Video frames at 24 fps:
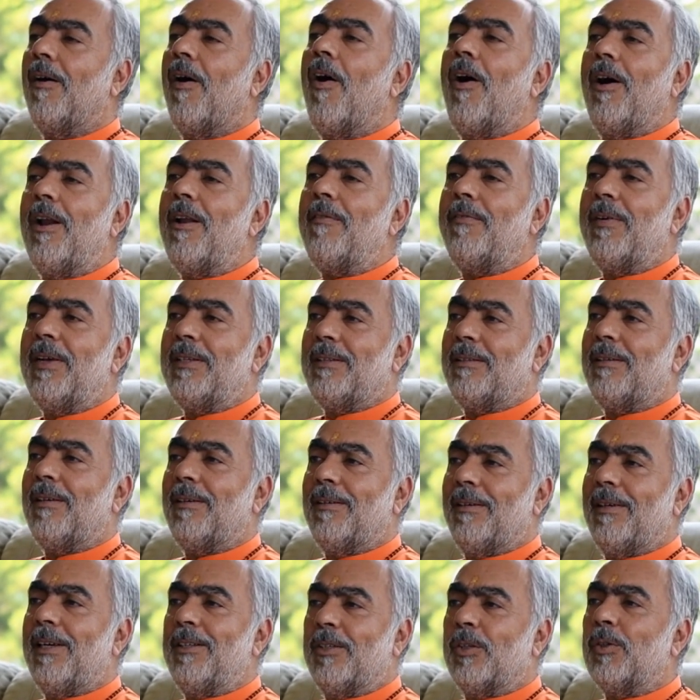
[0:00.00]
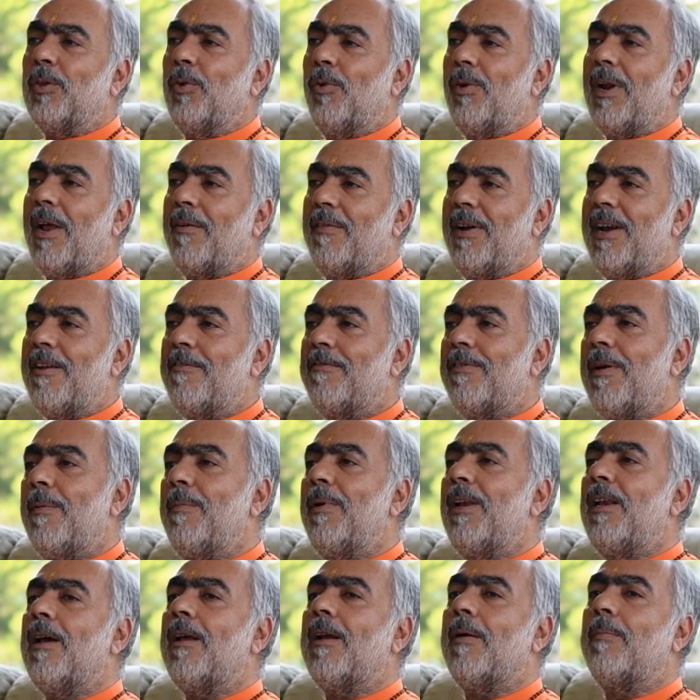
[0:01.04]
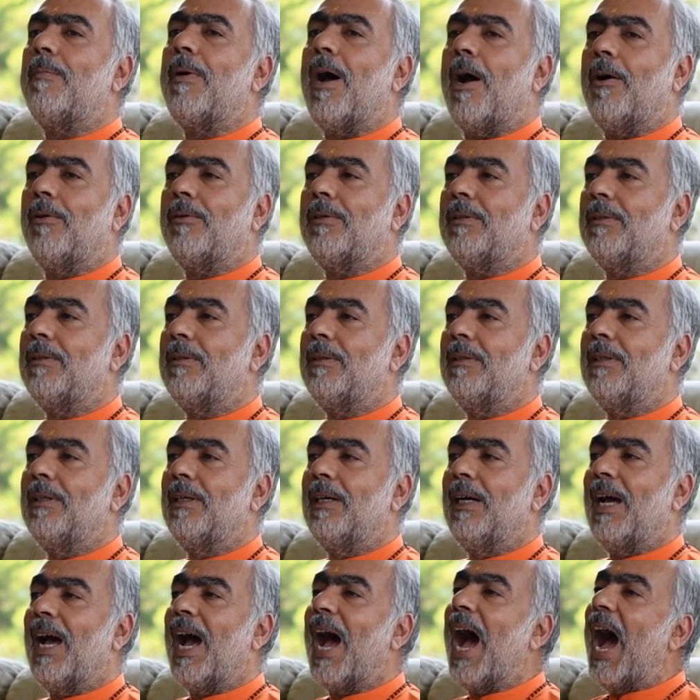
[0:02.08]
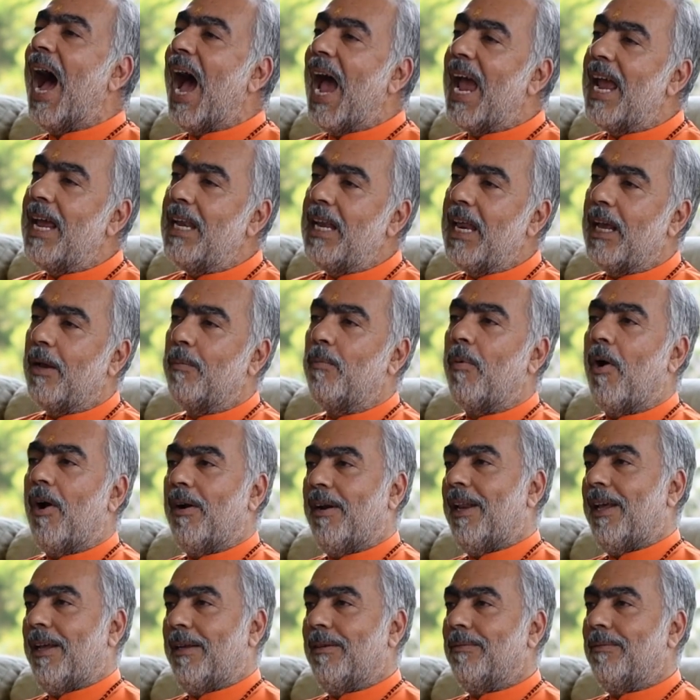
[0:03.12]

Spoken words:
All of us in school are very familiar about ionic bonding